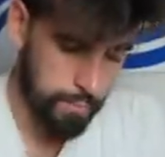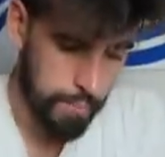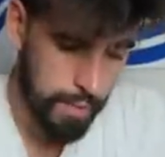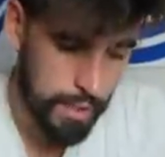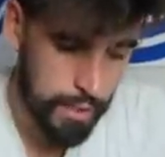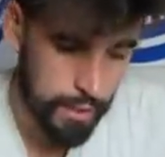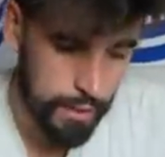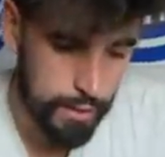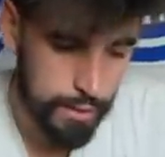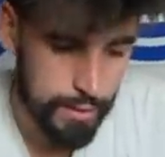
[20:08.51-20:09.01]

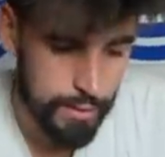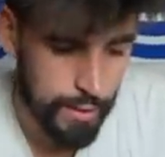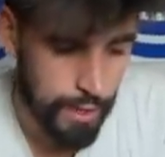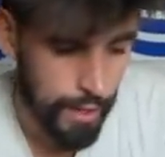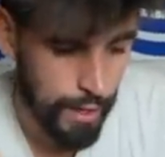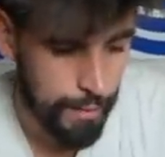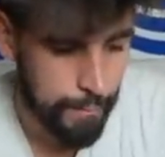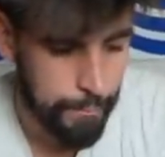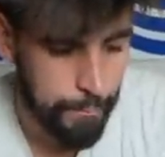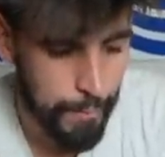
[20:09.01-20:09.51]
means
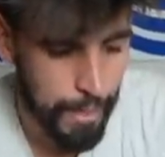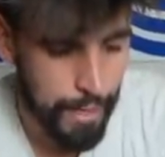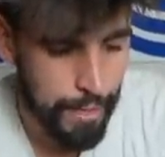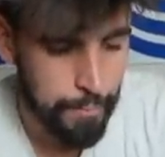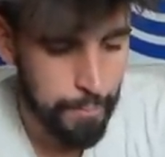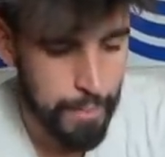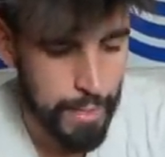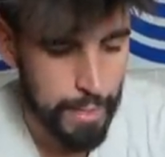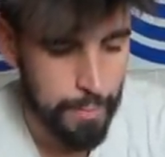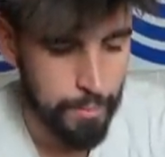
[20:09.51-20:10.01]
I
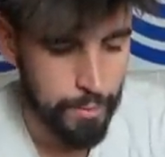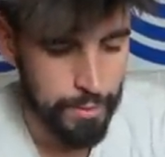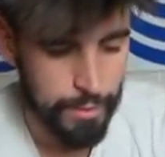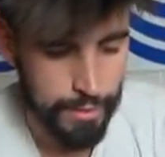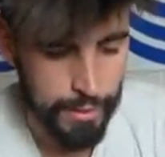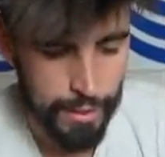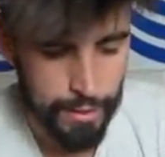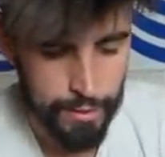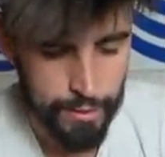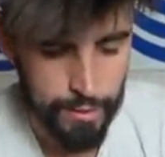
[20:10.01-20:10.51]
might be able to get